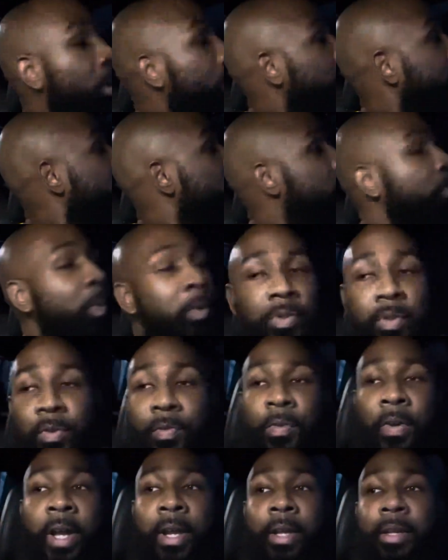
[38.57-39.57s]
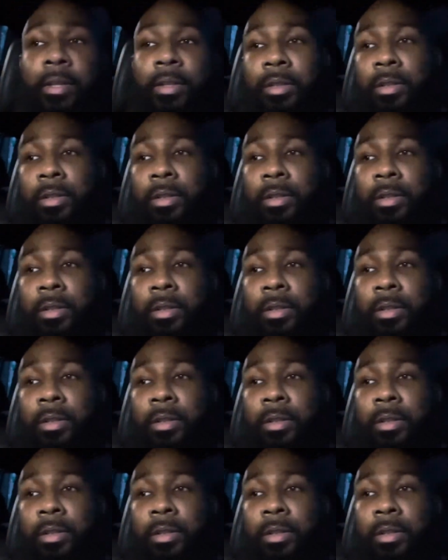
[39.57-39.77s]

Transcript: He was supposed to fight